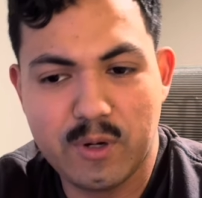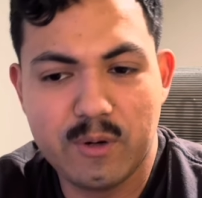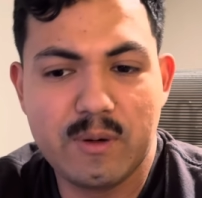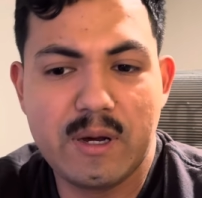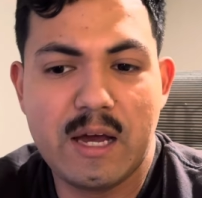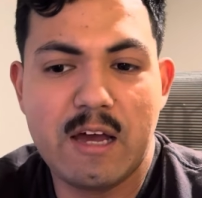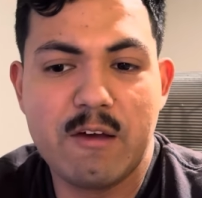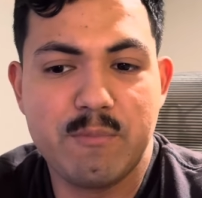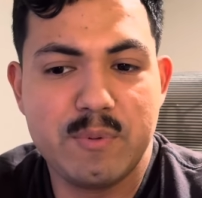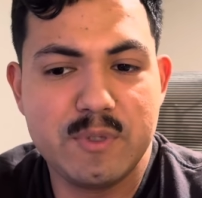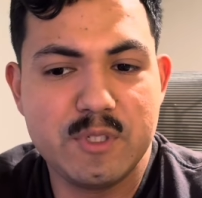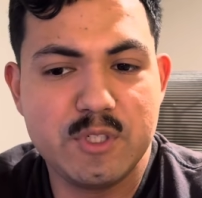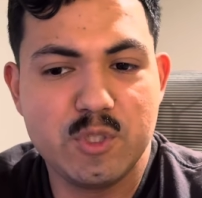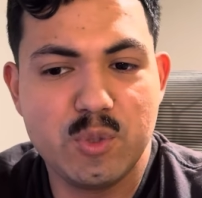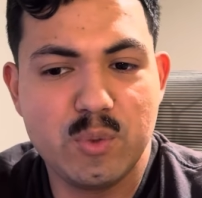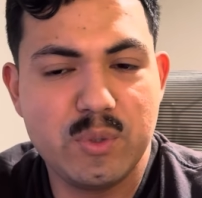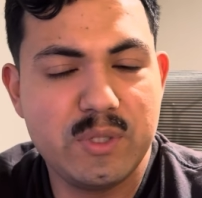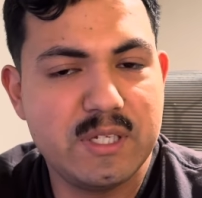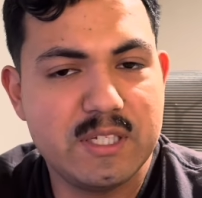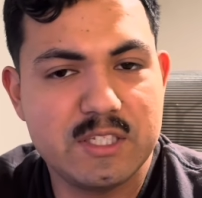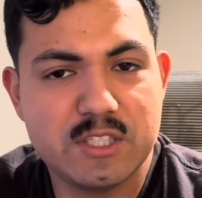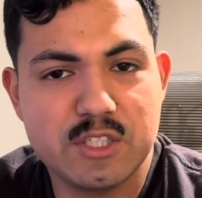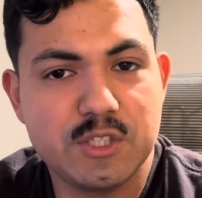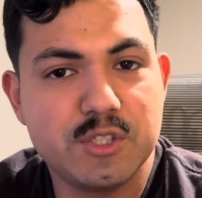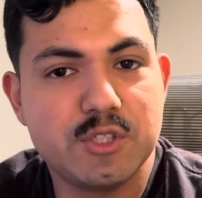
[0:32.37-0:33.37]
I've been doing
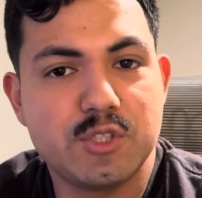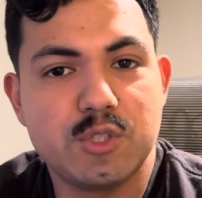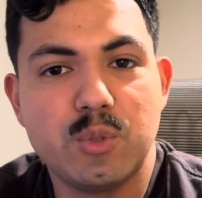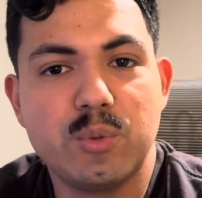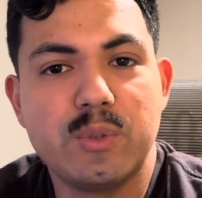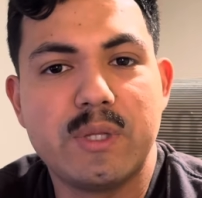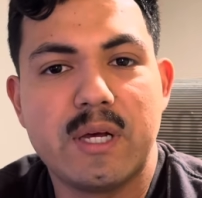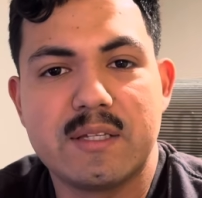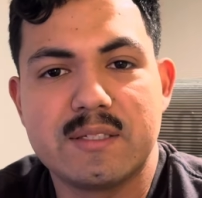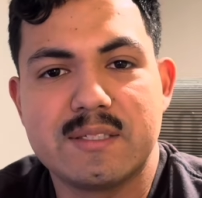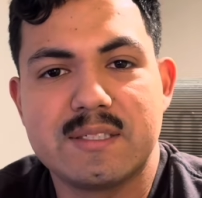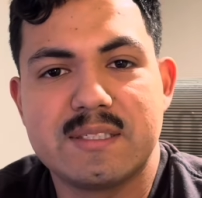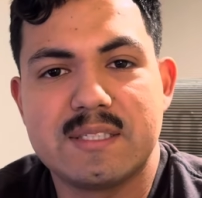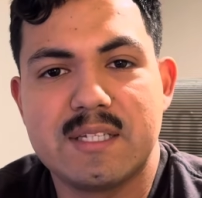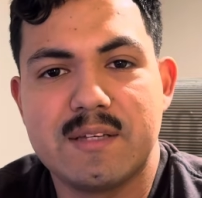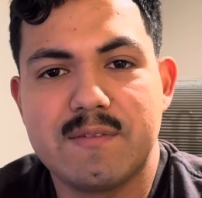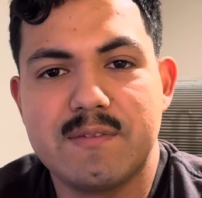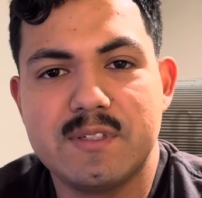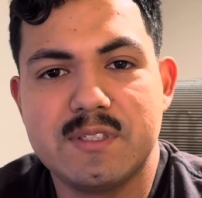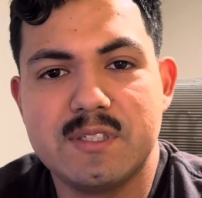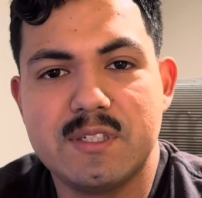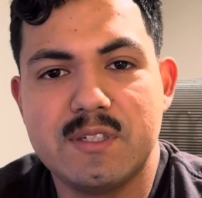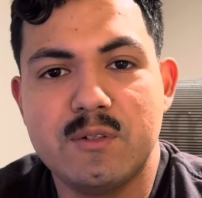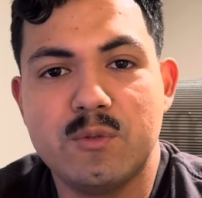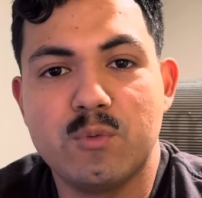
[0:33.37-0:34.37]
it since
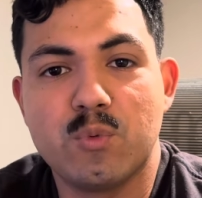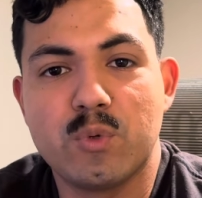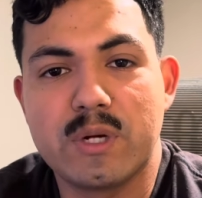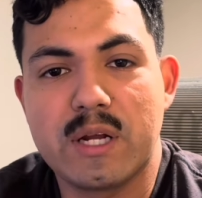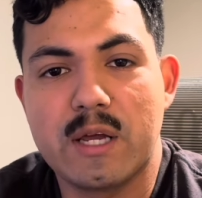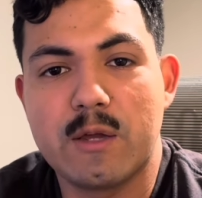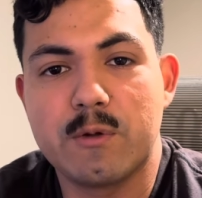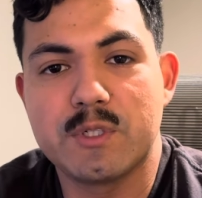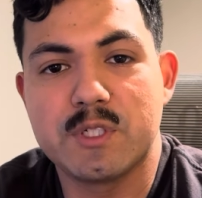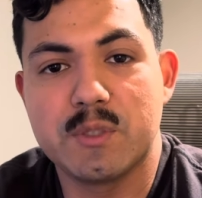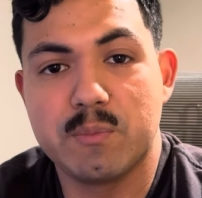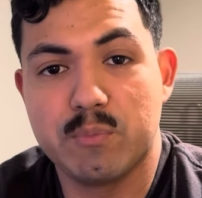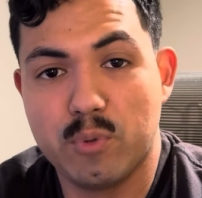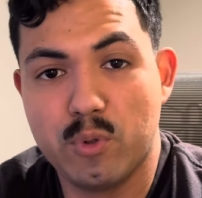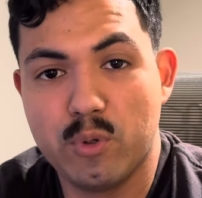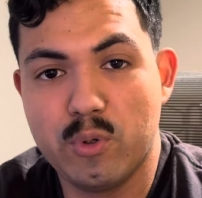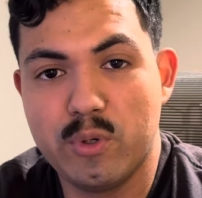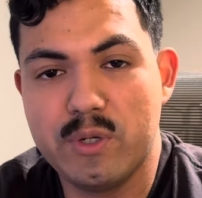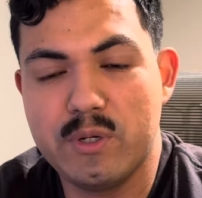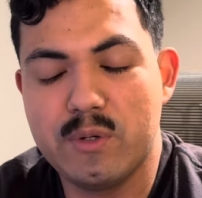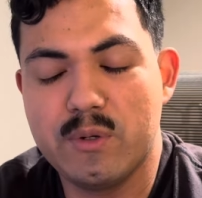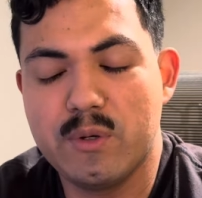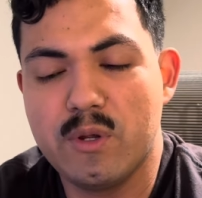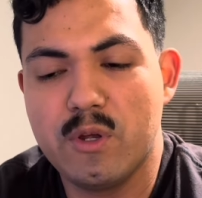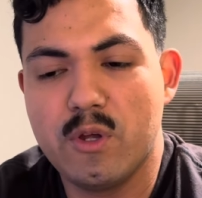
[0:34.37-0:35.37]
2017 when I
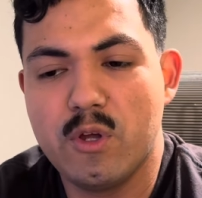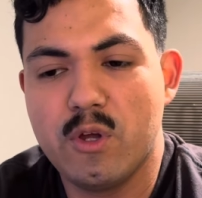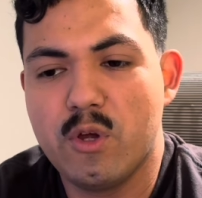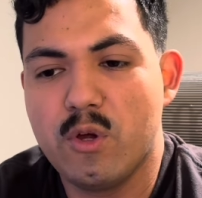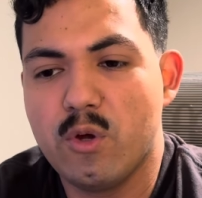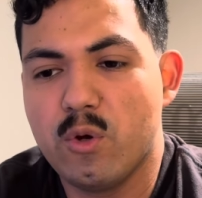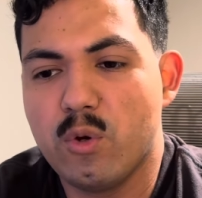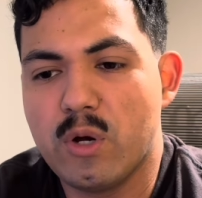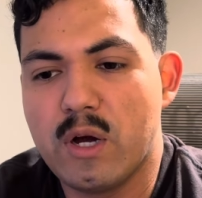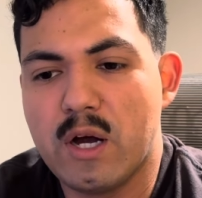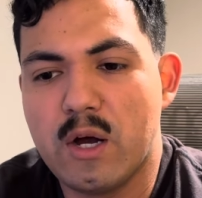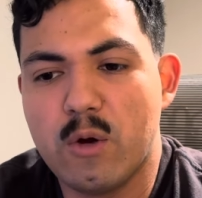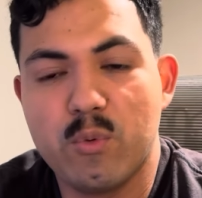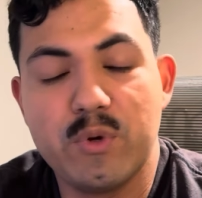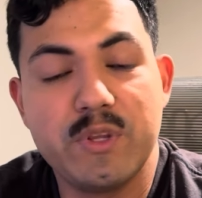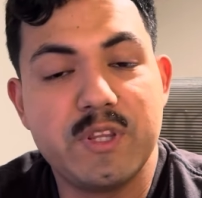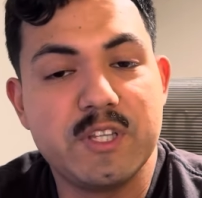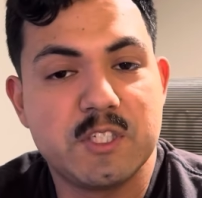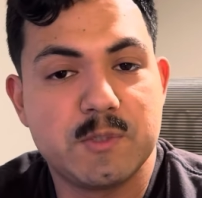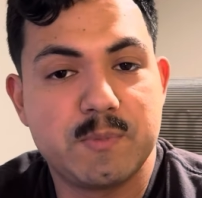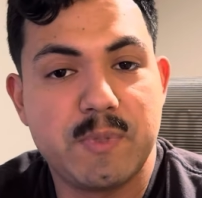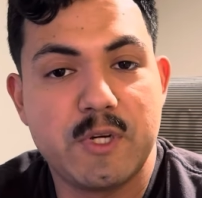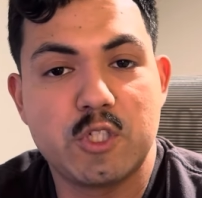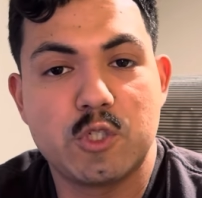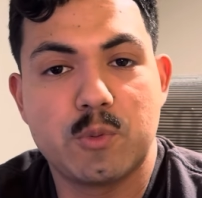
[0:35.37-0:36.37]
deployed with a
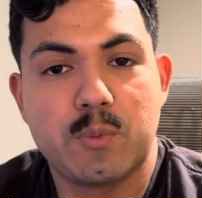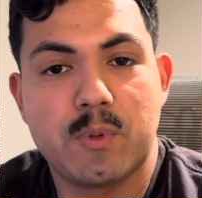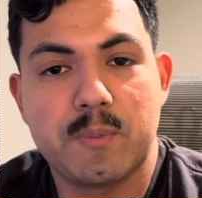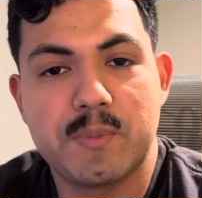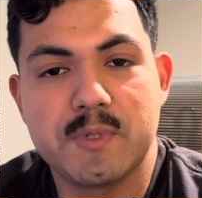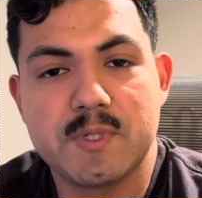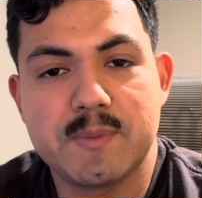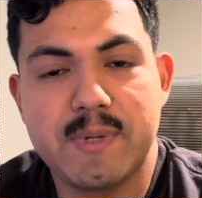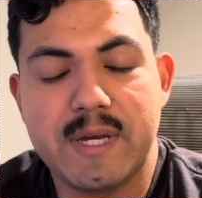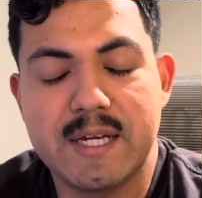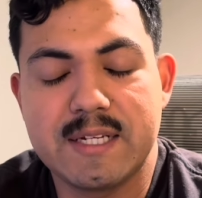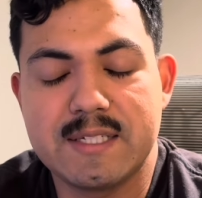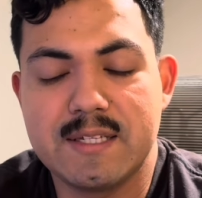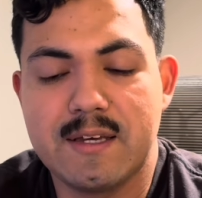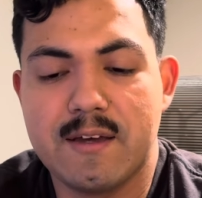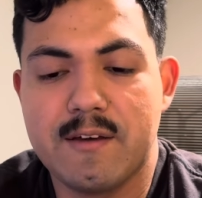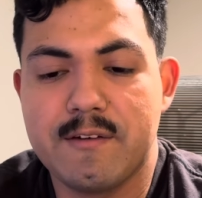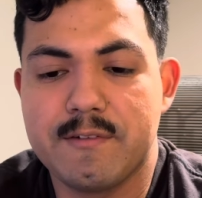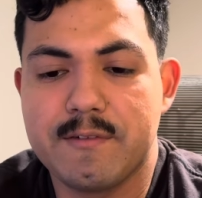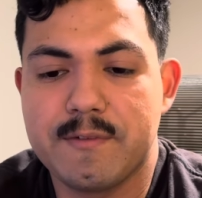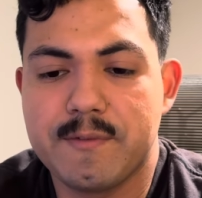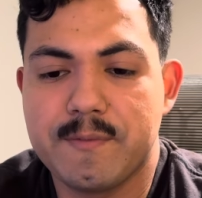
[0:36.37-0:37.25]
special purpose MACTAV.